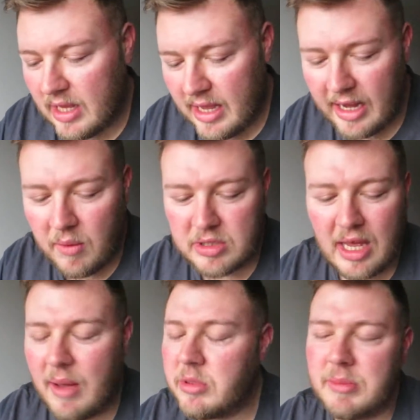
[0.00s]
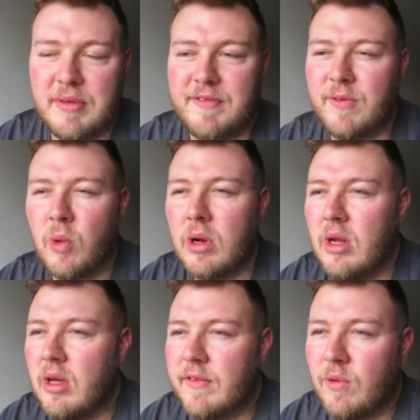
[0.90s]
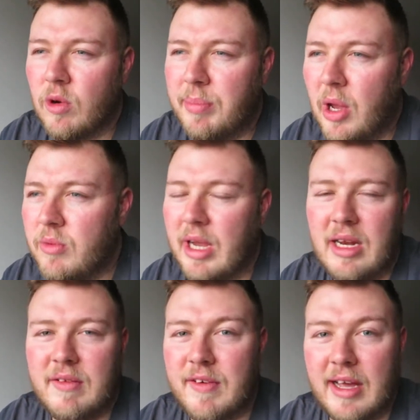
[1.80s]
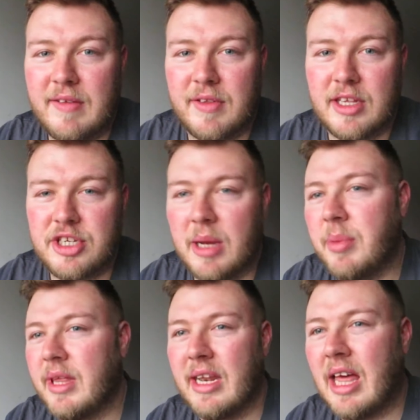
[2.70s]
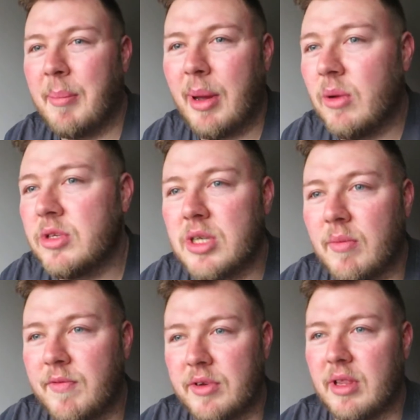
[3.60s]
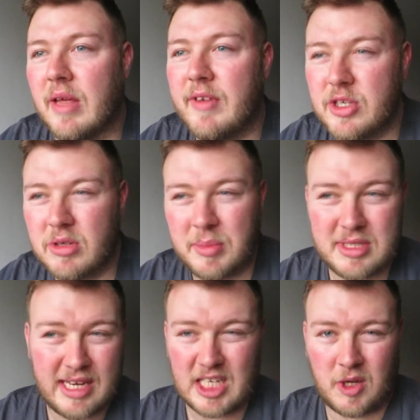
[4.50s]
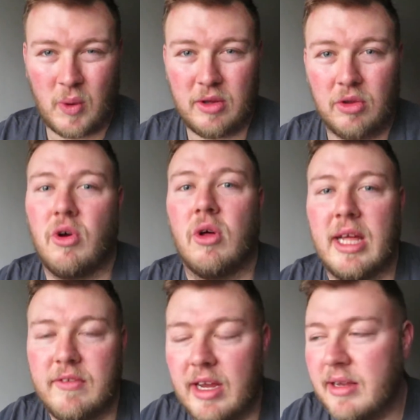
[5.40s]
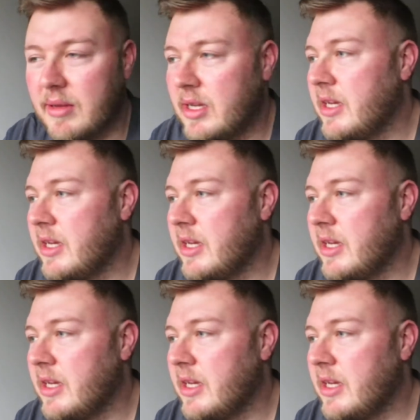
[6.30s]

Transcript: I think it was about £4.95 for the chip, then like £1 something for delivery, so it was about £6 odd all in, right?